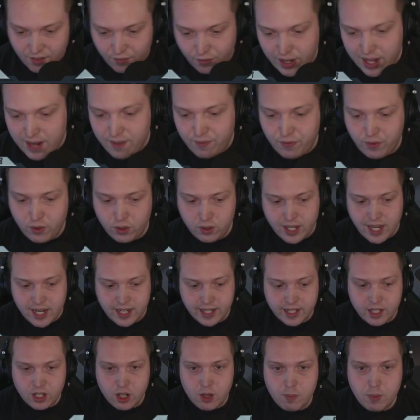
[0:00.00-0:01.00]
Flat full
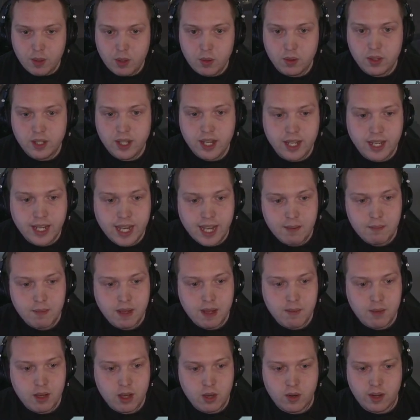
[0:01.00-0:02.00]
landing, no blue on the ECAM
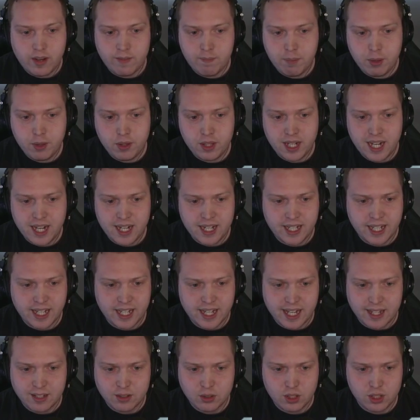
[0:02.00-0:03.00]
memo. I've put the landing
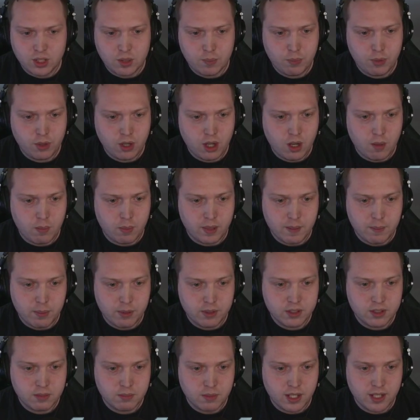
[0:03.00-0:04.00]
gear down, so I should probably
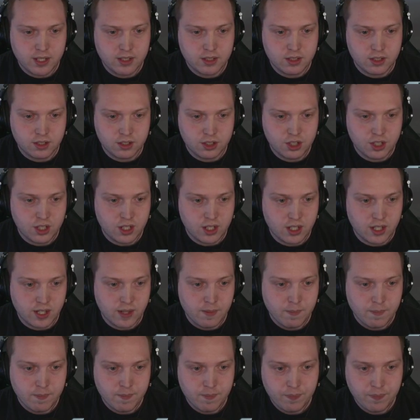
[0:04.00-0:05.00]
put some lights on, shouldn't I?